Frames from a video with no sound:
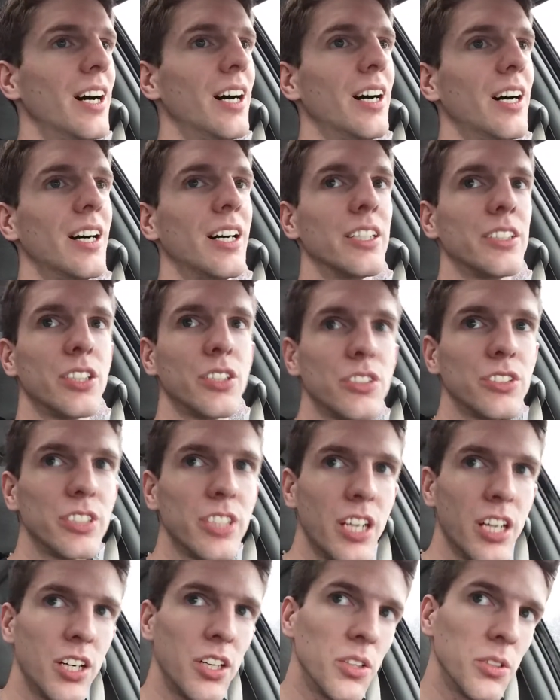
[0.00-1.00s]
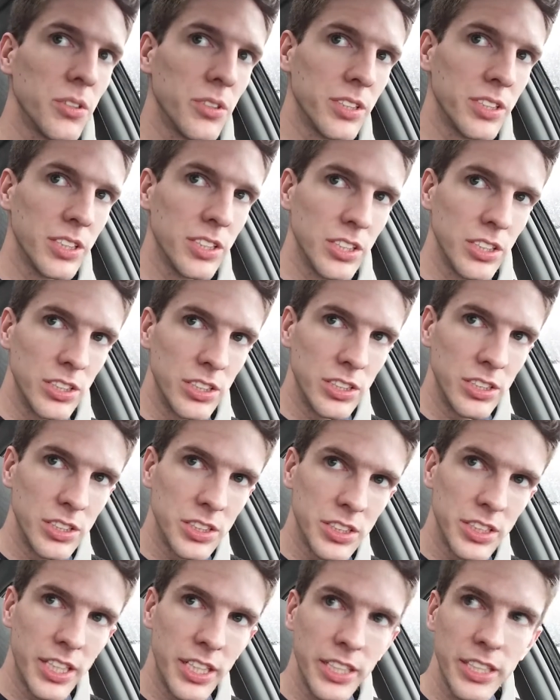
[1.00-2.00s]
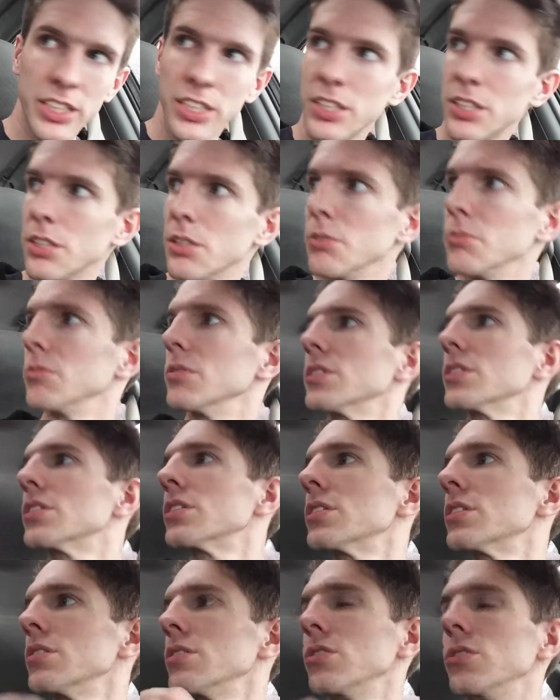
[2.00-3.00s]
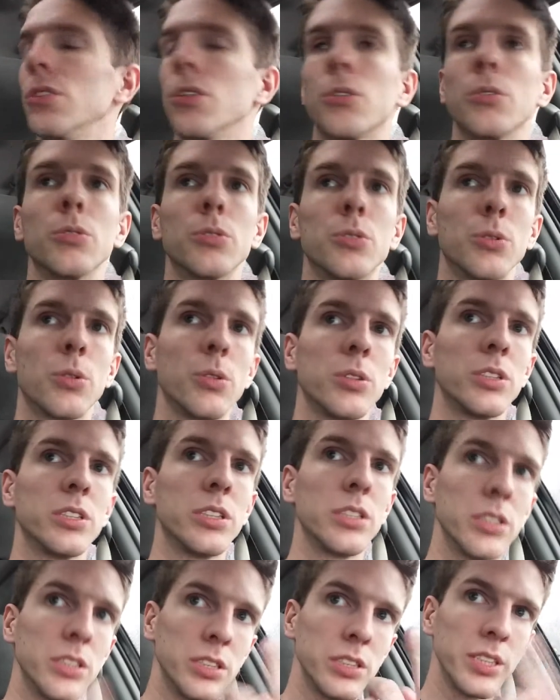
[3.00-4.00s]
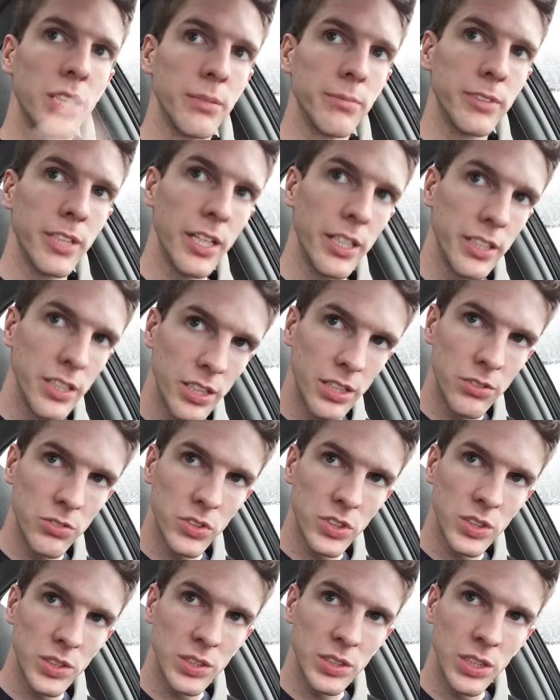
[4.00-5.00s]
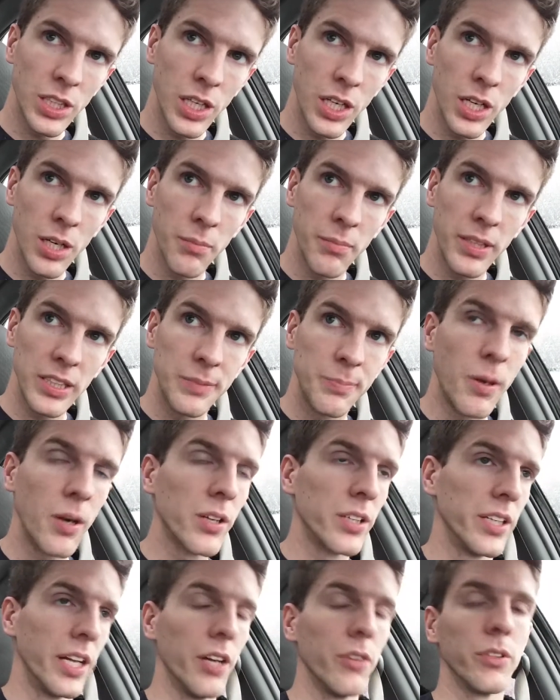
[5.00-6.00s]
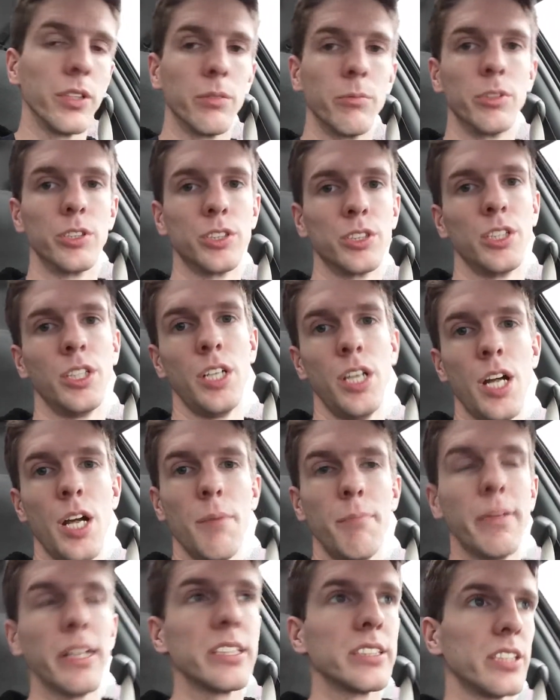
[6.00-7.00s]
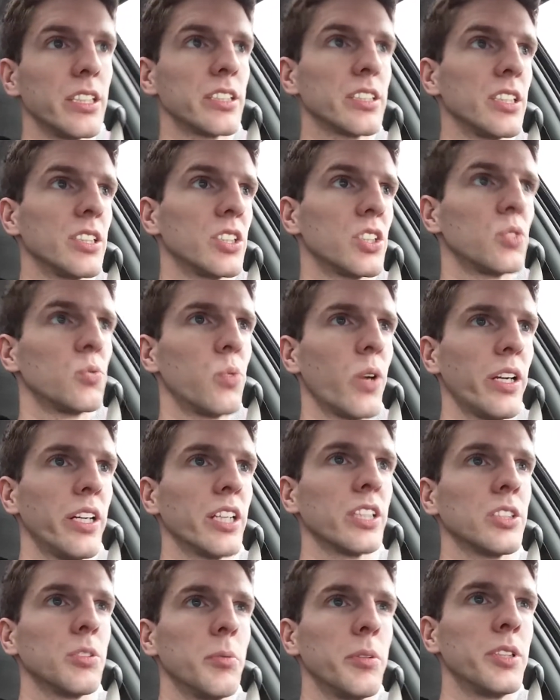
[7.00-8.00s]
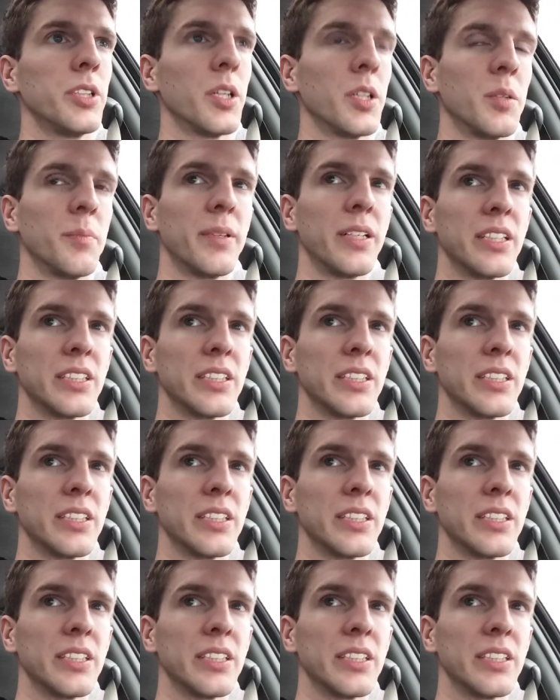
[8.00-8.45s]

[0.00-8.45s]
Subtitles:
Turns out the guy that owns Jungle George's is the same guy that owns Best Bargain Outlet, which makes sense because it's right next to each other.